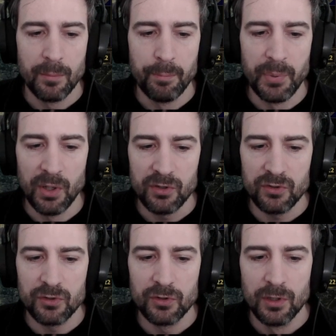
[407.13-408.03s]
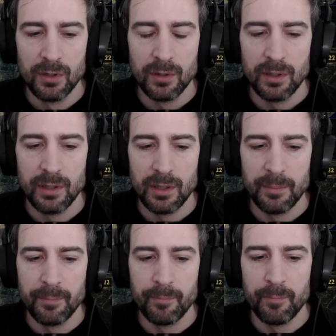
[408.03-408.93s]
boss
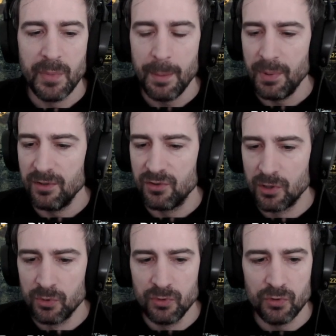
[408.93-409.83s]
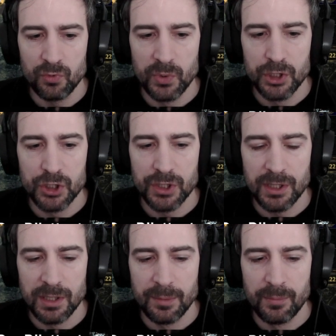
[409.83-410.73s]
map zones, which
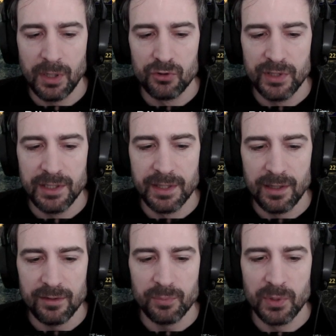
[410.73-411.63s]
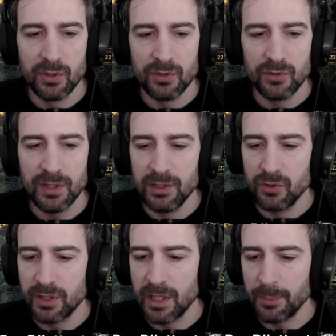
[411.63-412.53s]
are really nice, because then you
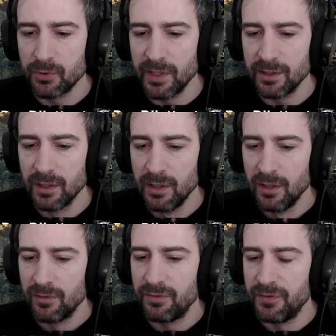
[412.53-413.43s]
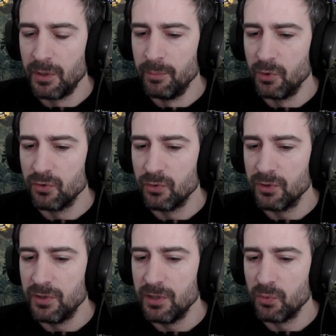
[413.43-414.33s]
can upgrade from
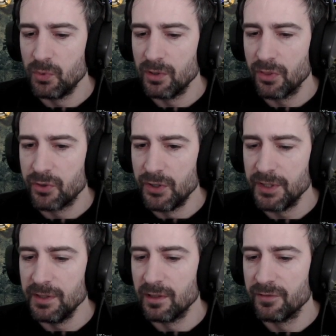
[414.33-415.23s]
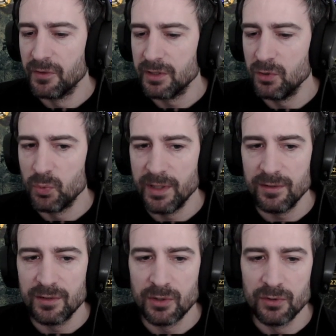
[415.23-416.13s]
tier 13 and 14
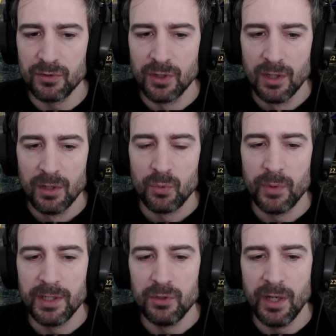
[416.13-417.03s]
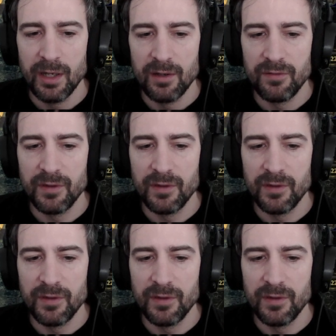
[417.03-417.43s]
waystones when you have